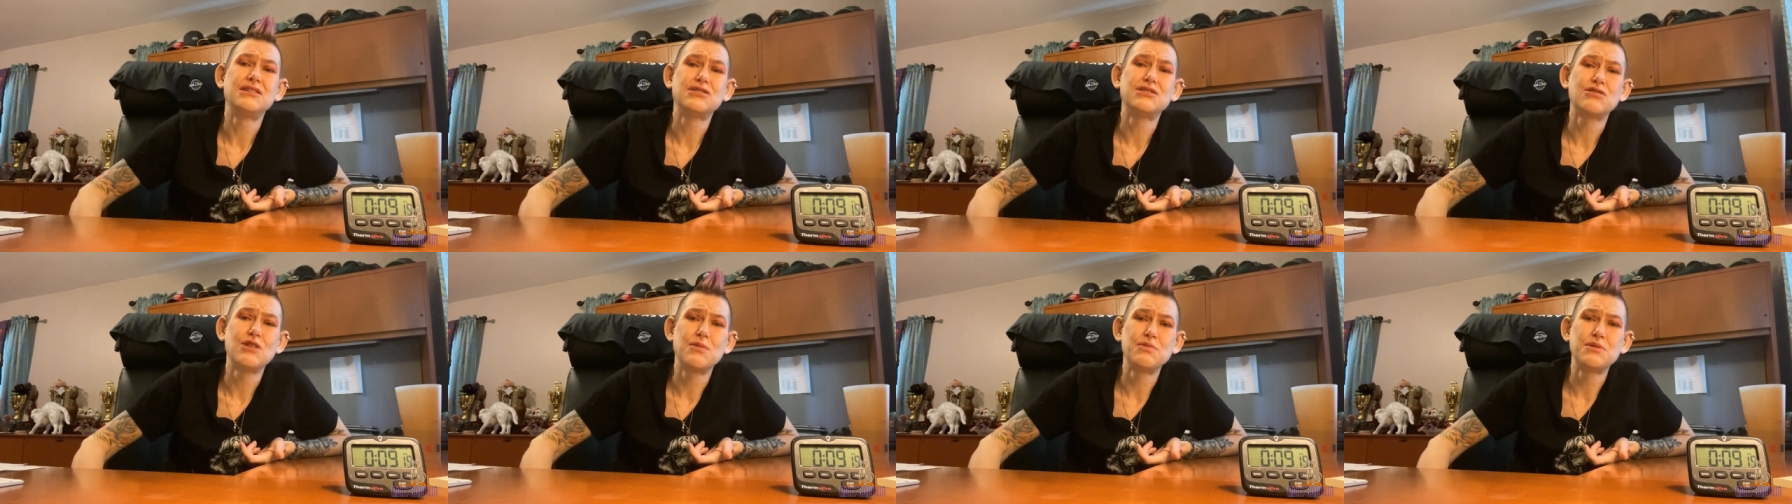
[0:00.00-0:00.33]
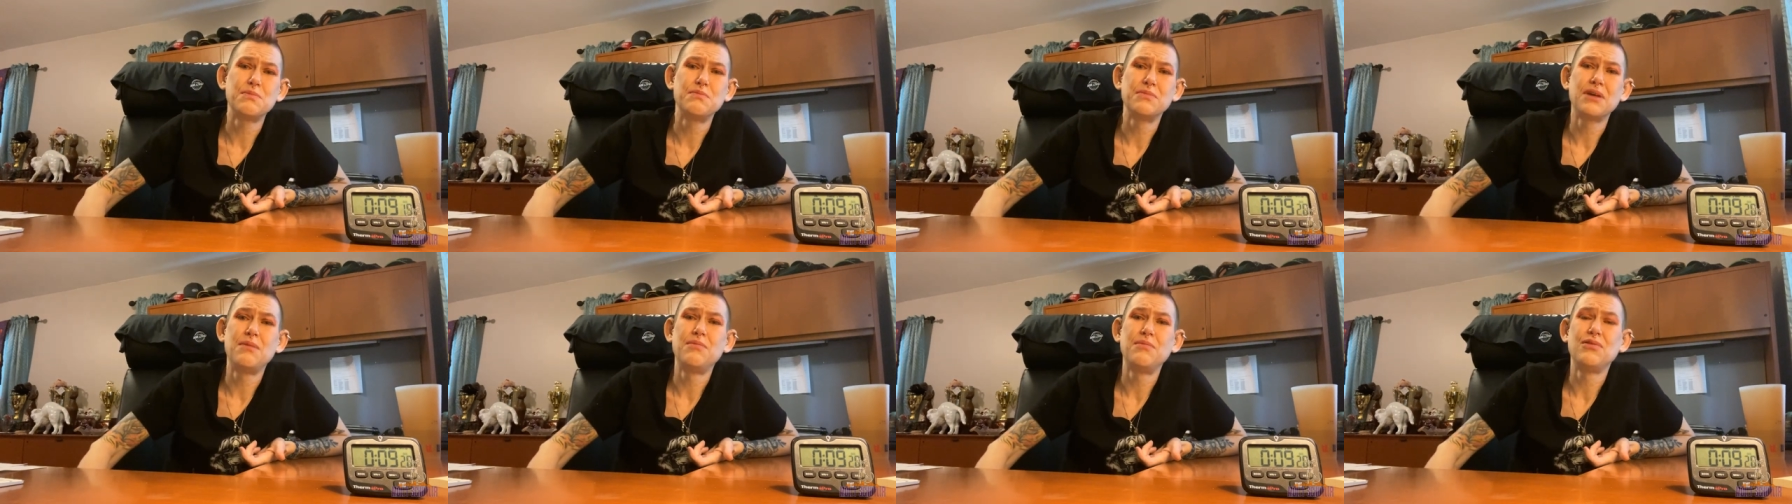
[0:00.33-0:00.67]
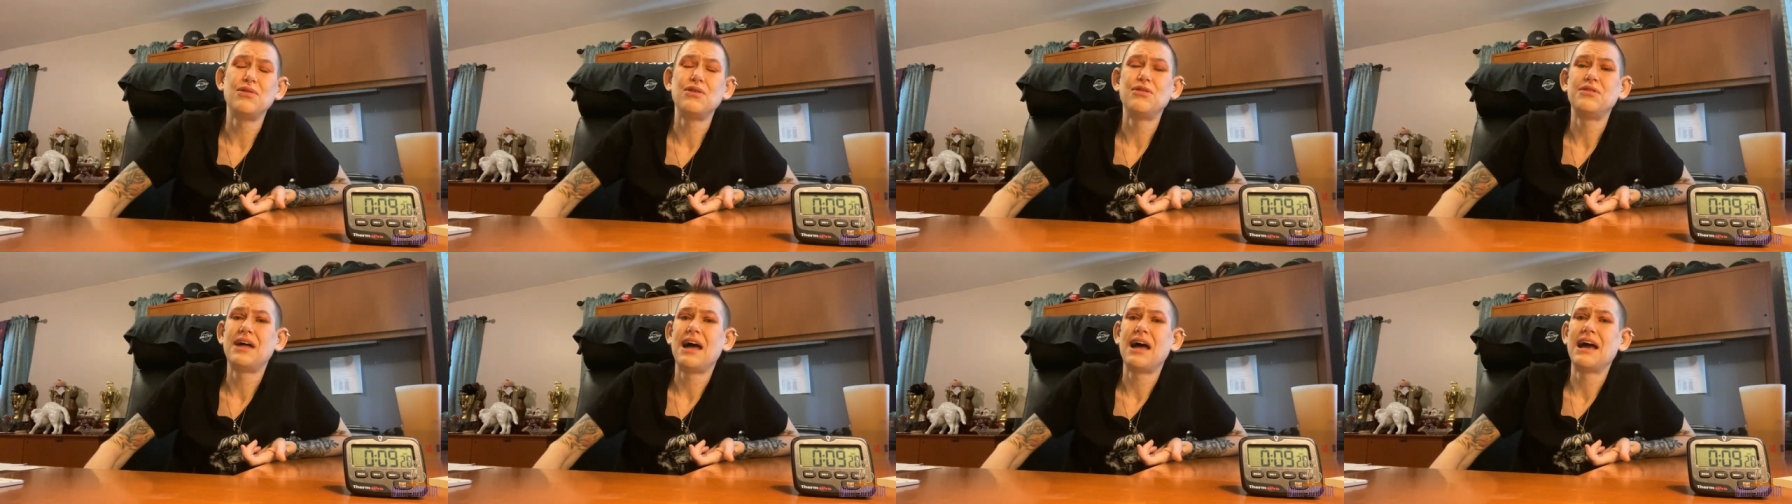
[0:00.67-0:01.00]
description down
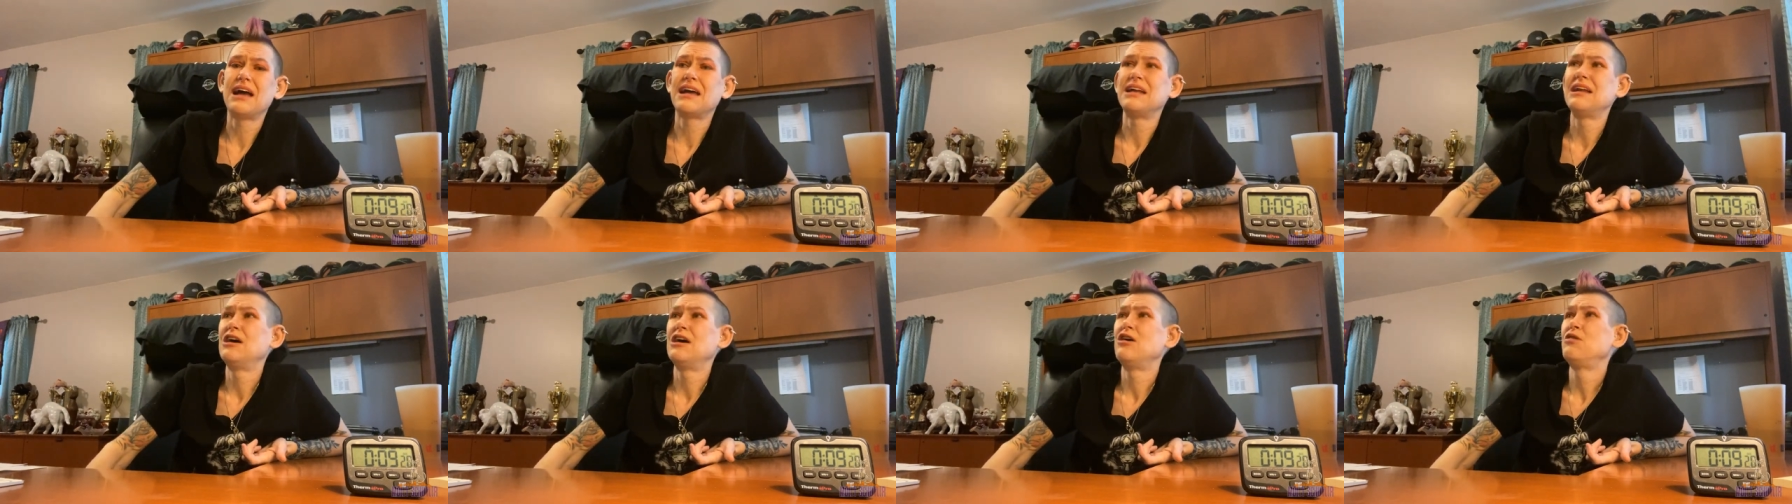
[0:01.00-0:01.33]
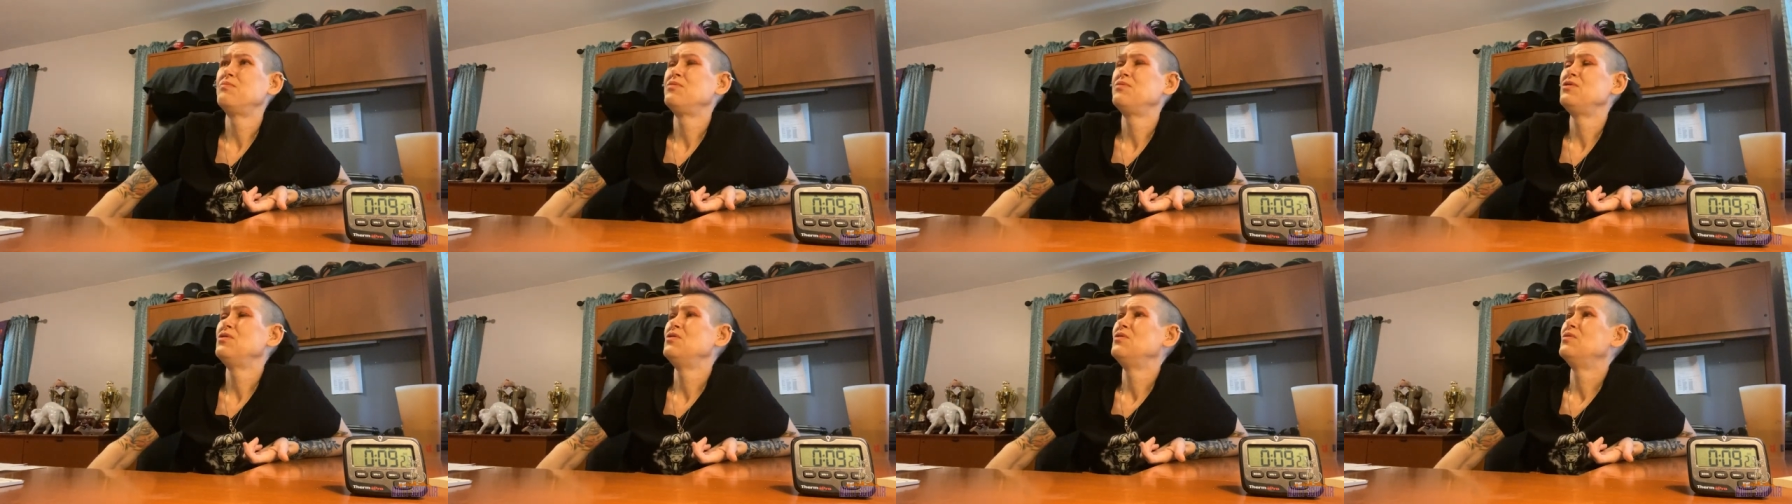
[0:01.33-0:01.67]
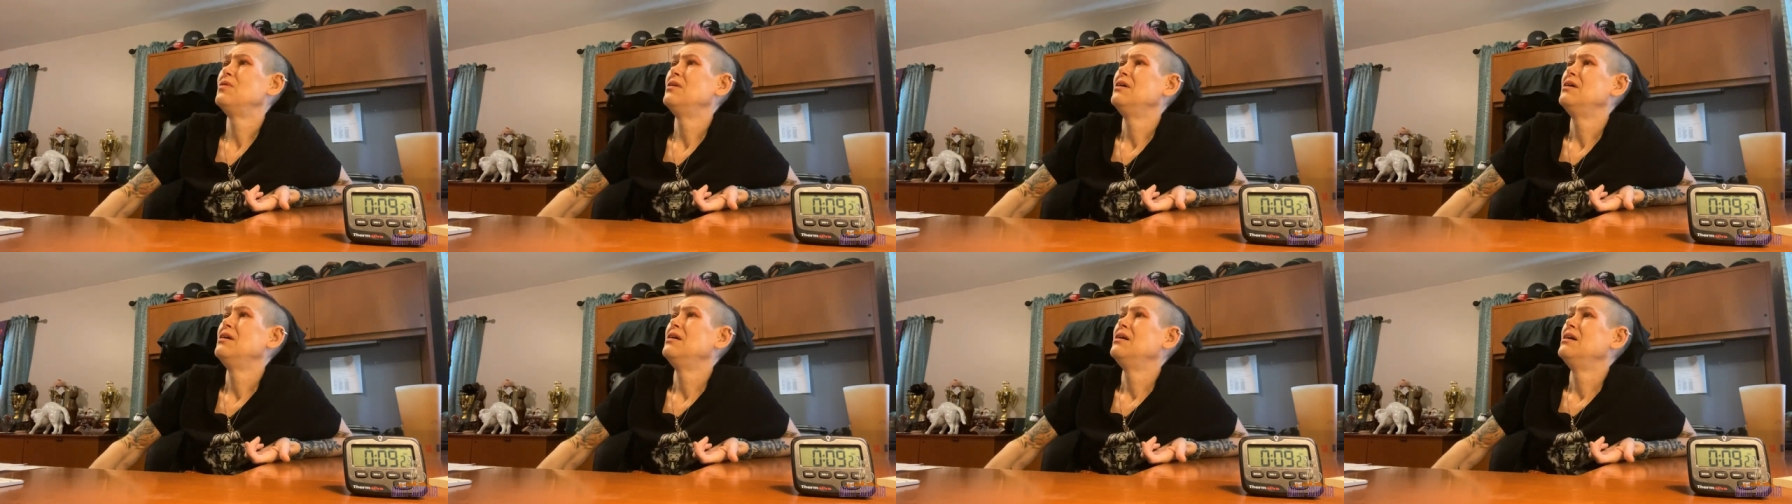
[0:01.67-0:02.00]
below that I can help
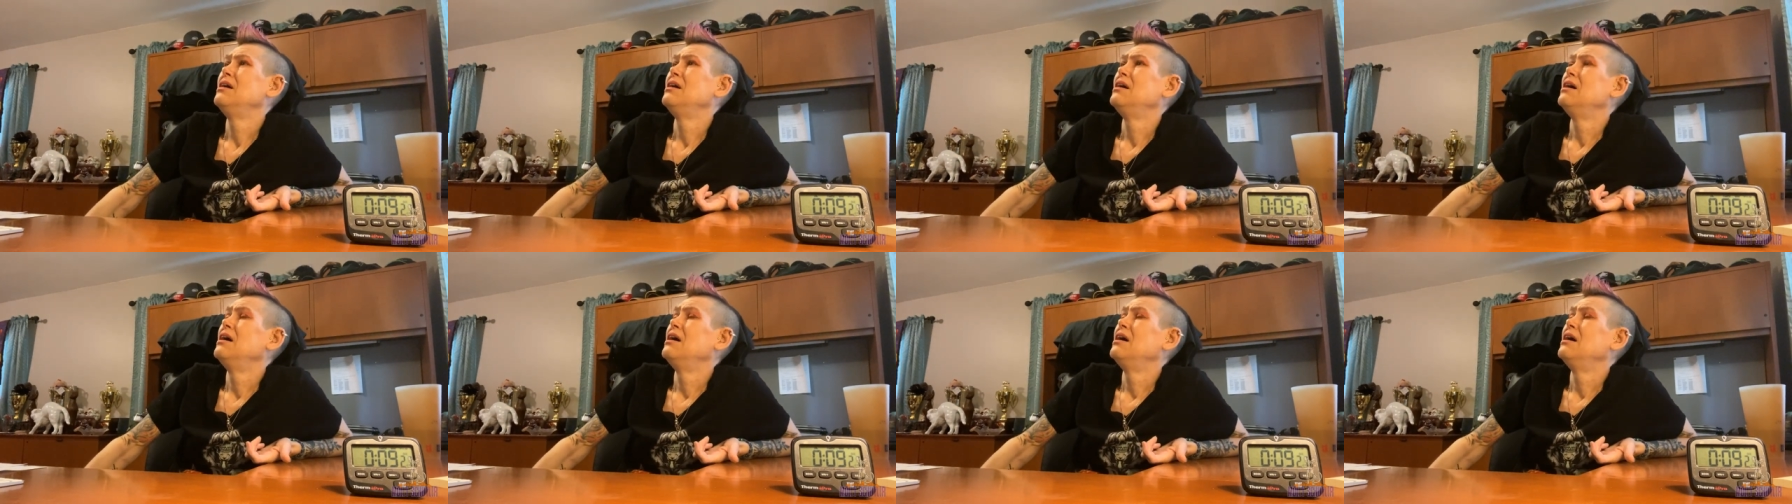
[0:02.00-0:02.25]
you